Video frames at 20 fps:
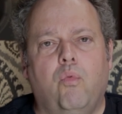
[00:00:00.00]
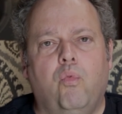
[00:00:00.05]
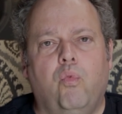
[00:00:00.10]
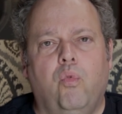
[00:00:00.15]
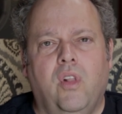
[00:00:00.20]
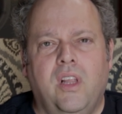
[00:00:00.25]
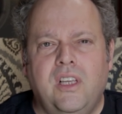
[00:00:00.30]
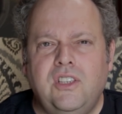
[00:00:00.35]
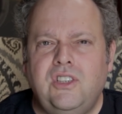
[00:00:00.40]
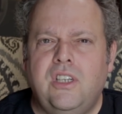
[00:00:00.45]

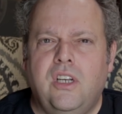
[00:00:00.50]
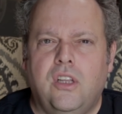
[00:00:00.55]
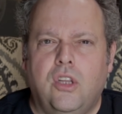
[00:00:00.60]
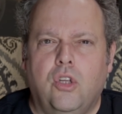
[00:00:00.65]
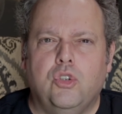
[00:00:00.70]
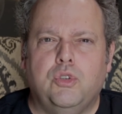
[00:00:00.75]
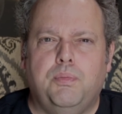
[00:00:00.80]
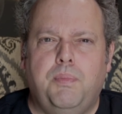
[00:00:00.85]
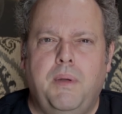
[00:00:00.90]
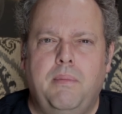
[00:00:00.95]
listen to
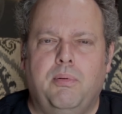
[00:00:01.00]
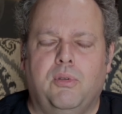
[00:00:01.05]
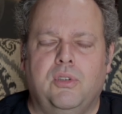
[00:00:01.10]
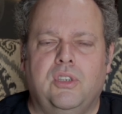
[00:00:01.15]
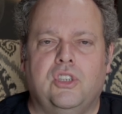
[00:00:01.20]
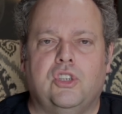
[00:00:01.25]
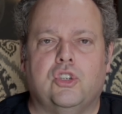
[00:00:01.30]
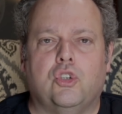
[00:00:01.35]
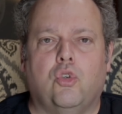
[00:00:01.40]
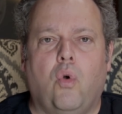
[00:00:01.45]
those people
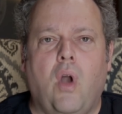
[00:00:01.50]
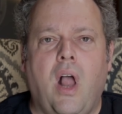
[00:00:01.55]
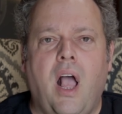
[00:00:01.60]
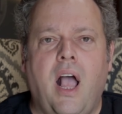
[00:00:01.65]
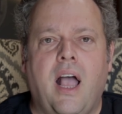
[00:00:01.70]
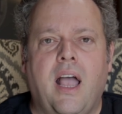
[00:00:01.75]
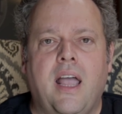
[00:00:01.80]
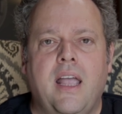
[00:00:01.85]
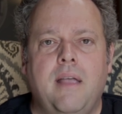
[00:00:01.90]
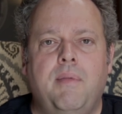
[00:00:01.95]

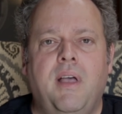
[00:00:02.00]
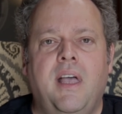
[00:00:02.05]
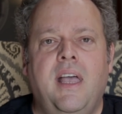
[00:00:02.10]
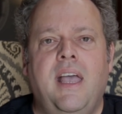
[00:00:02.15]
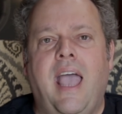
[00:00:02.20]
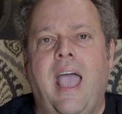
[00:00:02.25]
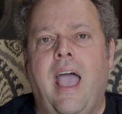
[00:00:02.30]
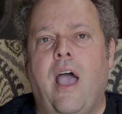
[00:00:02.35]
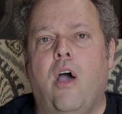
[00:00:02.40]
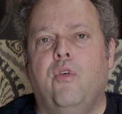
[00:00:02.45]
describe
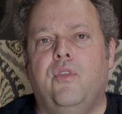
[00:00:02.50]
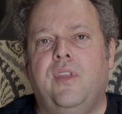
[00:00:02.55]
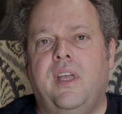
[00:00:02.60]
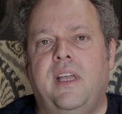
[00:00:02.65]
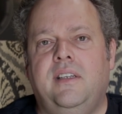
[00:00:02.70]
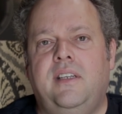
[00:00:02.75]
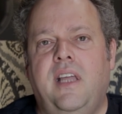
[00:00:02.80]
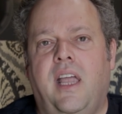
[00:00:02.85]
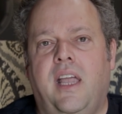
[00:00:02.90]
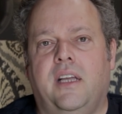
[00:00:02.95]
how
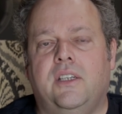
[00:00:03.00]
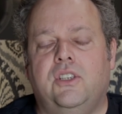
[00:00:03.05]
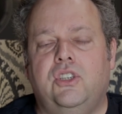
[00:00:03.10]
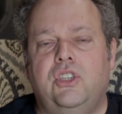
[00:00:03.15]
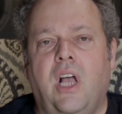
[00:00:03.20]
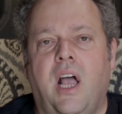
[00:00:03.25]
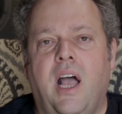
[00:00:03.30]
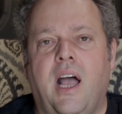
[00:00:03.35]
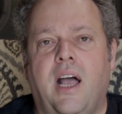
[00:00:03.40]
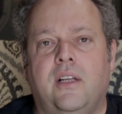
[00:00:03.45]
they take
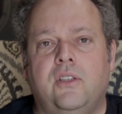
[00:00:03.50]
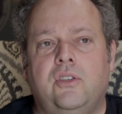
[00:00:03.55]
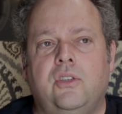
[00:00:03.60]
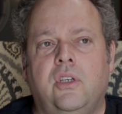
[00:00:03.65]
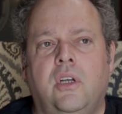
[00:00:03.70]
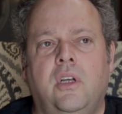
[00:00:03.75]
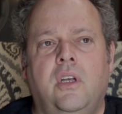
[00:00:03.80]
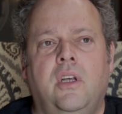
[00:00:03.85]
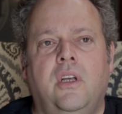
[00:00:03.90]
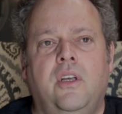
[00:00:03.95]
shots,
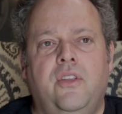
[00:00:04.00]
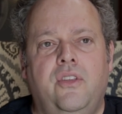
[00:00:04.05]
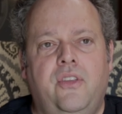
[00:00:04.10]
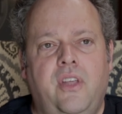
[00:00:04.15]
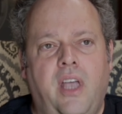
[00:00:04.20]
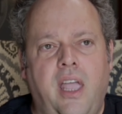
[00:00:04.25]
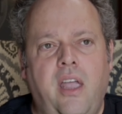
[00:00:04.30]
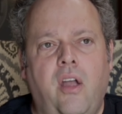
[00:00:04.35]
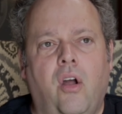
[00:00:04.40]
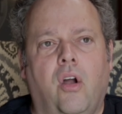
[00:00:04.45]

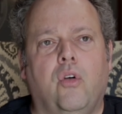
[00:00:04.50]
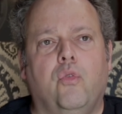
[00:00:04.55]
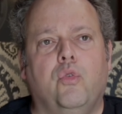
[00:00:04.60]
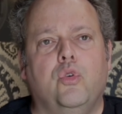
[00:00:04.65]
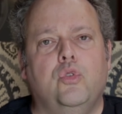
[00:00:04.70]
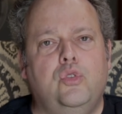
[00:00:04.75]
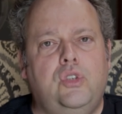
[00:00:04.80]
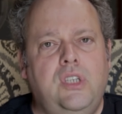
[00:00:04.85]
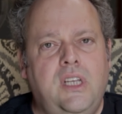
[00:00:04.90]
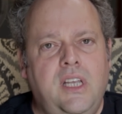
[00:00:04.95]
they are
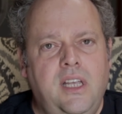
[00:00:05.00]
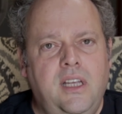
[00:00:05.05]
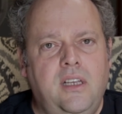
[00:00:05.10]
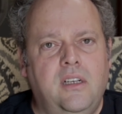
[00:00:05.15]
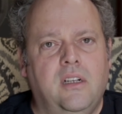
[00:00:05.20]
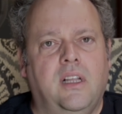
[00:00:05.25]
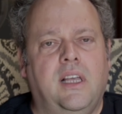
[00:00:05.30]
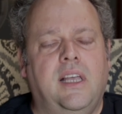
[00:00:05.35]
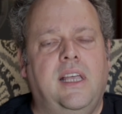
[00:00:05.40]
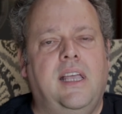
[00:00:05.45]

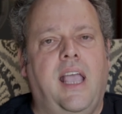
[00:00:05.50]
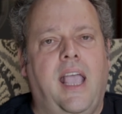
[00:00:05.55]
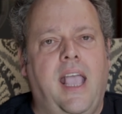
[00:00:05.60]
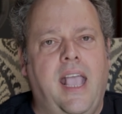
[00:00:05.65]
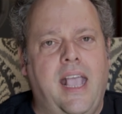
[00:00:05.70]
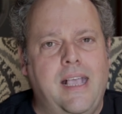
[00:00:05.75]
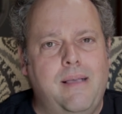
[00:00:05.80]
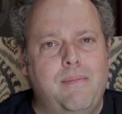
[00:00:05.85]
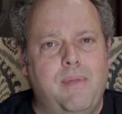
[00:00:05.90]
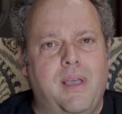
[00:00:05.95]
routinely
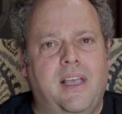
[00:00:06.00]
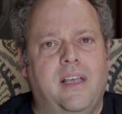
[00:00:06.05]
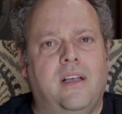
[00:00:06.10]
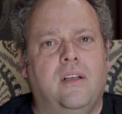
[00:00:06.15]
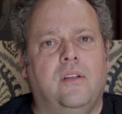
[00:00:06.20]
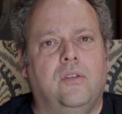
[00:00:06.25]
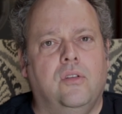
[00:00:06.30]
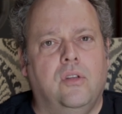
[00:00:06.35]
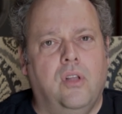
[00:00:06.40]
aiming